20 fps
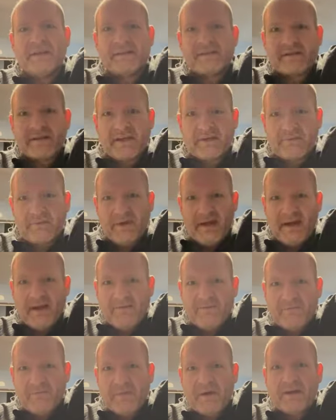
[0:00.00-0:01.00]
it's like we
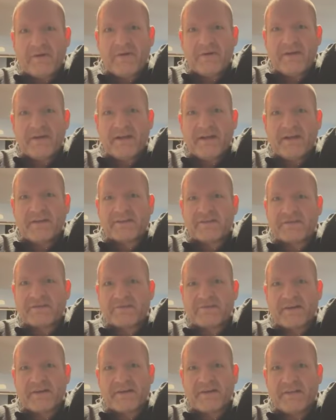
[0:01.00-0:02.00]
have a marionette
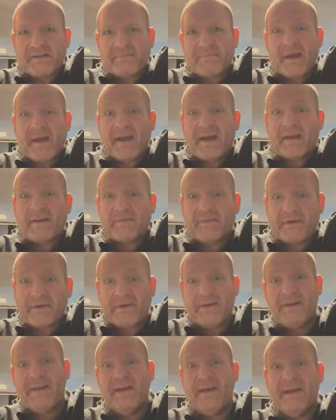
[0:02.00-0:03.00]
string on the back of
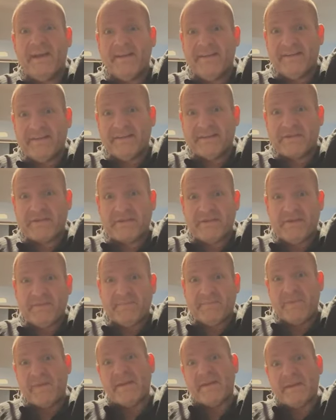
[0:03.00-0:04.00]
our head, and it's
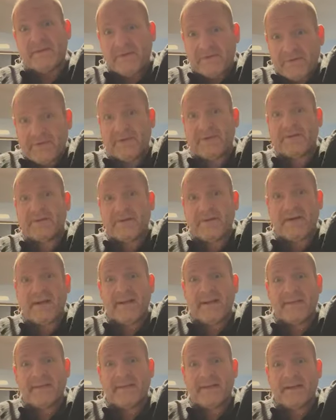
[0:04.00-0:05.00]
holding our
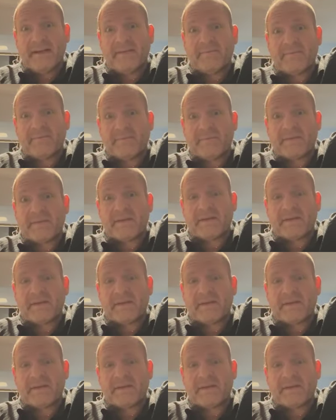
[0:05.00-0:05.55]
head down.